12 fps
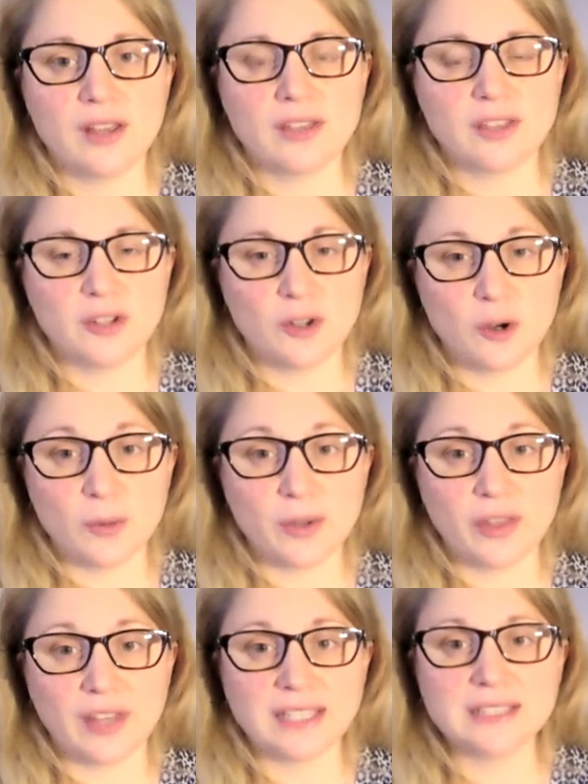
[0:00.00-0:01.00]
the normal
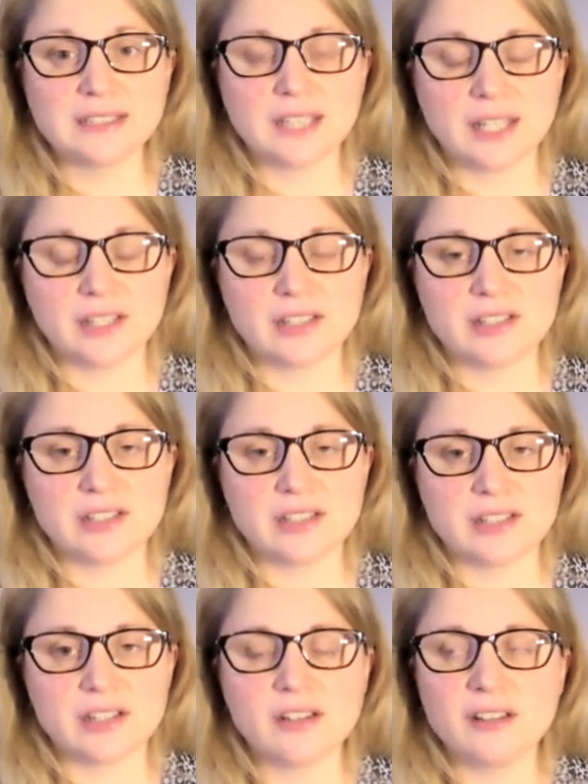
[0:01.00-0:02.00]
things that I used to
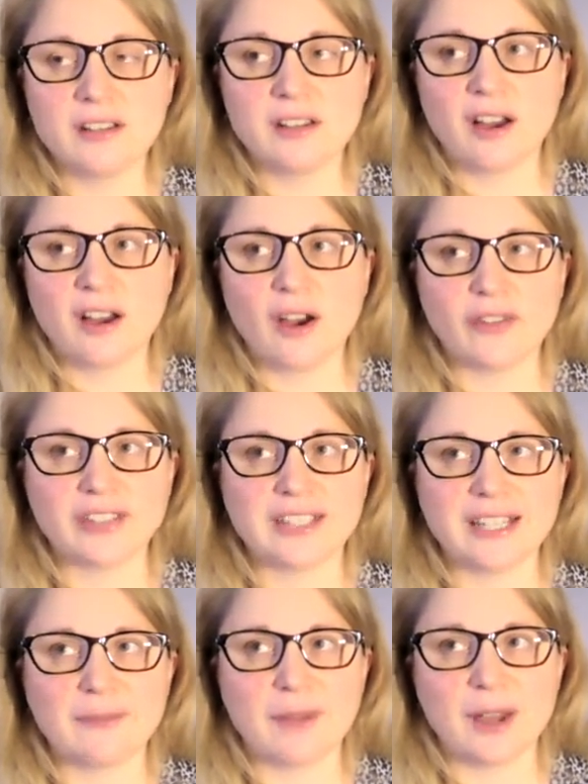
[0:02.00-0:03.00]
do. Obviously,
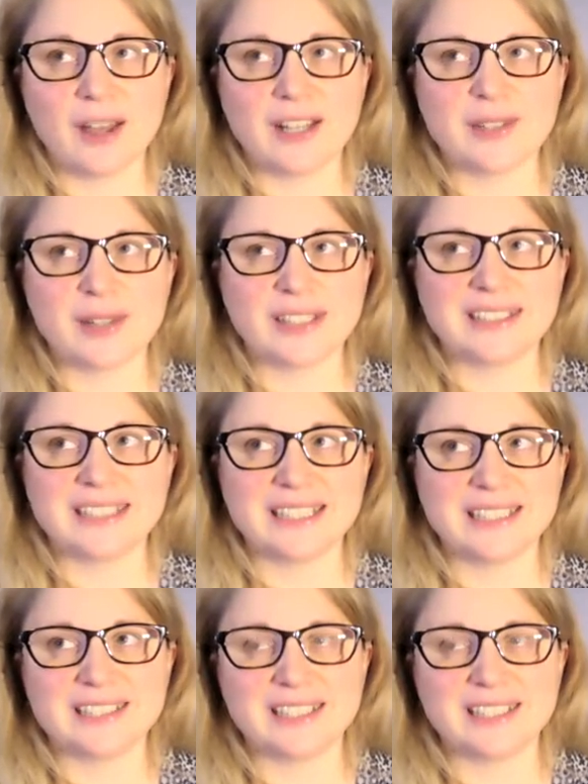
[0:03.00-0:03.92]
in my early 20s,